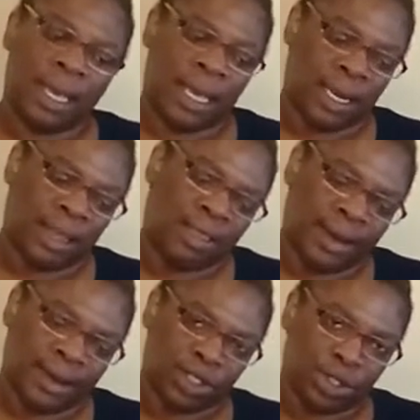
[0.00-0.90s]
and
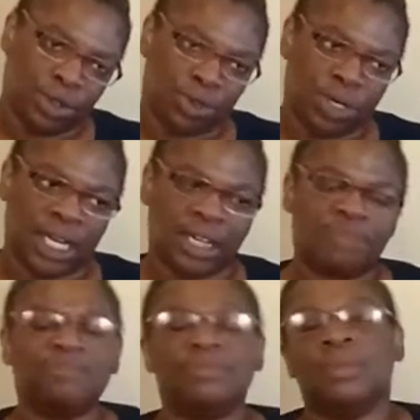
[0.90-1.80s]
their children.
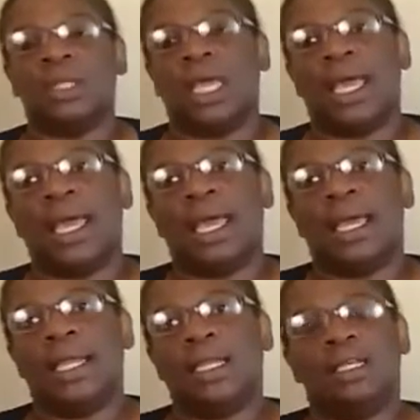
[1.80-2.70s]

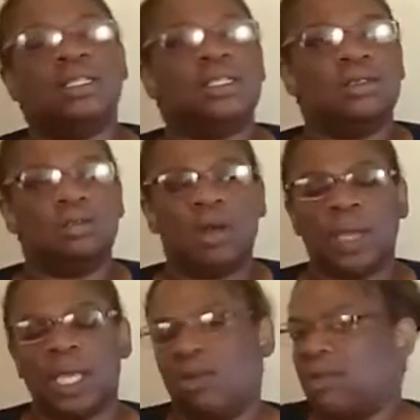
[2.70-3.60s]
And he's, you know,
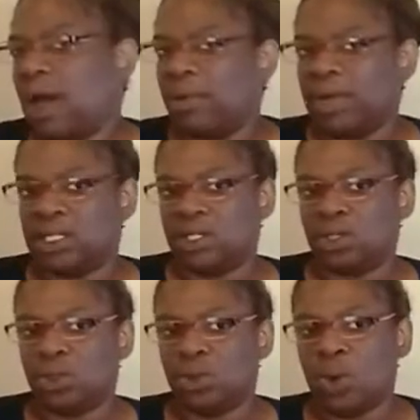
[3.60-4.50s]
he corroborates the
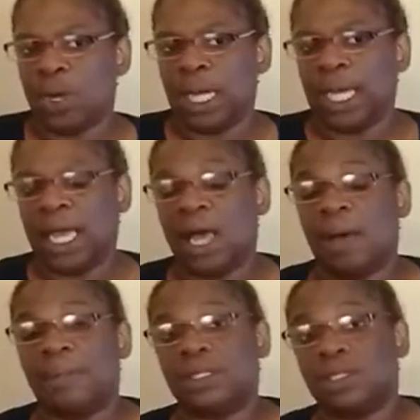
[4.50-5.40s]
story
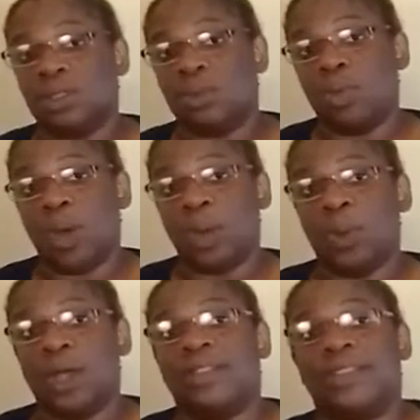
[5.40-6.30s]
up until the point
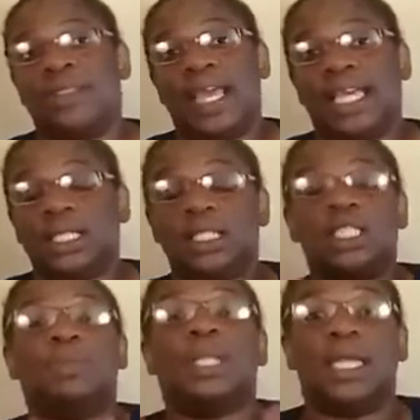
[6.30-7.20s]
where they
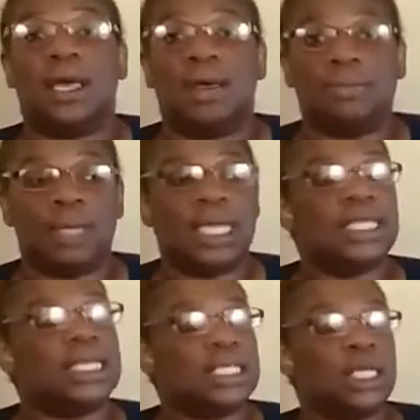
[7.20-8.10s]
split up. He
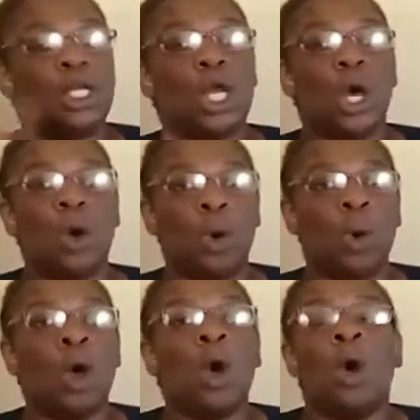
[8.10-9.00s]
doesn't know
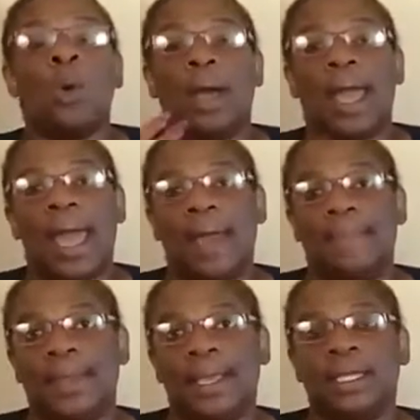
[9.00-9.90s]
what
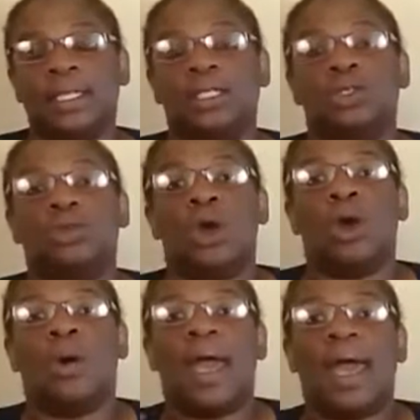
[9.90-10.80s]
happened, you
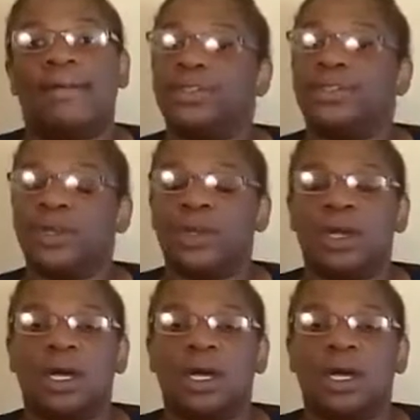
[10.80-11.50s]
know, after